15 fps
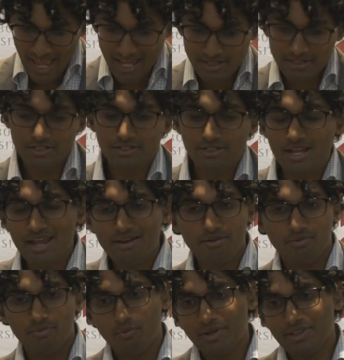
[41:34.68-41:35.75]

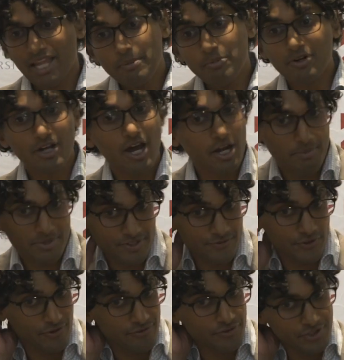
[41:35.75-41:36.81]
And what labor economists
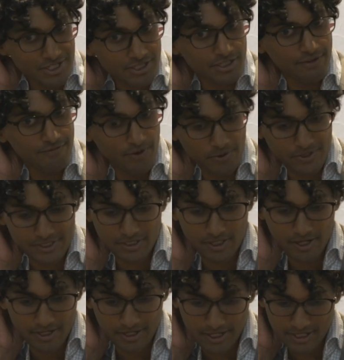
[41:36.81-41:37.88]
have sort of traditionally focused
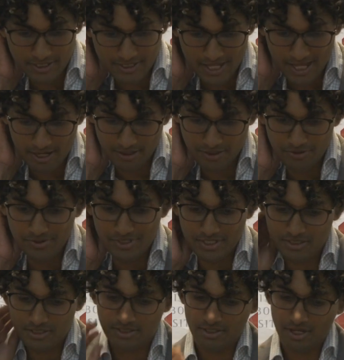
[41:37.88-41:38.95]
on is that
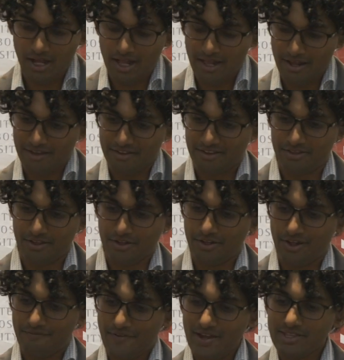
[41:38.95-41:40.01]
unions,
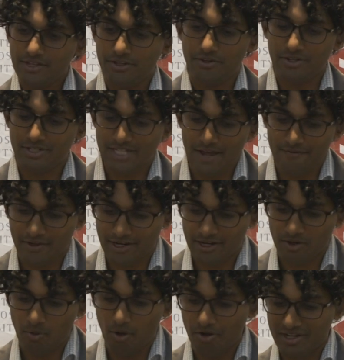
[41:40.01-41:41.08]
the effect that unions have on
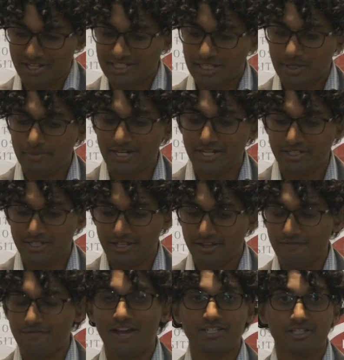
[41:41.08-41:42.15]
inequality is limited to the
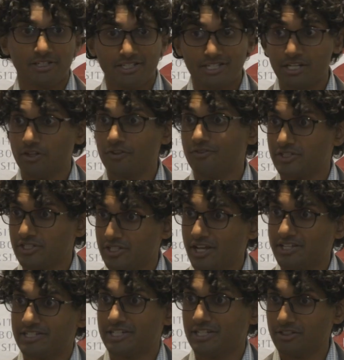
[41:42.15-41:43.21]
effects on skilled versus
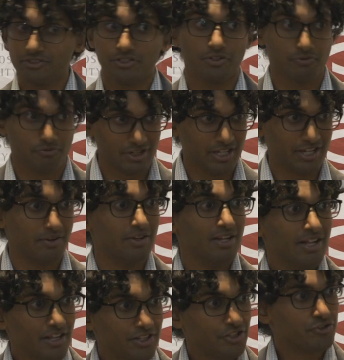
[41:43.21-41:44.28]
unskilled. So it's really,
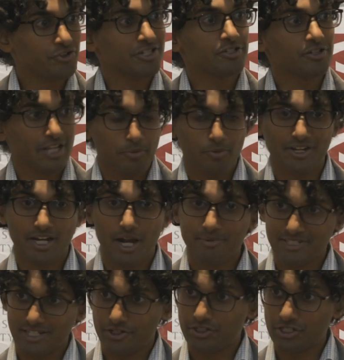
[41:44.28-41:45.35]
the traditional labor
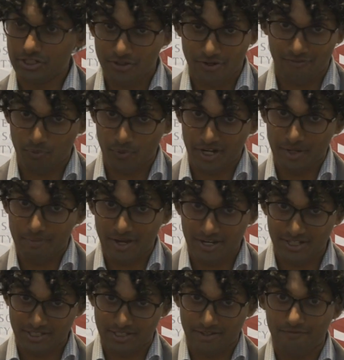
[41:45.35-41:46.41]
economics literature is sort of worried about
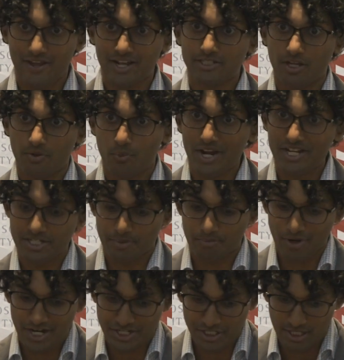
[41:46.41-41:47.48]
its effects on wage
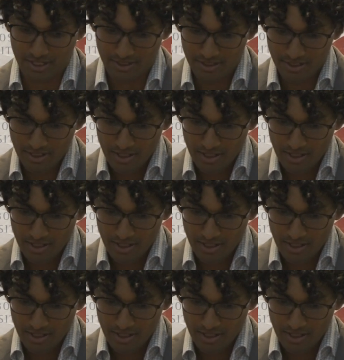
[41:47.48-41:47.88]
compression.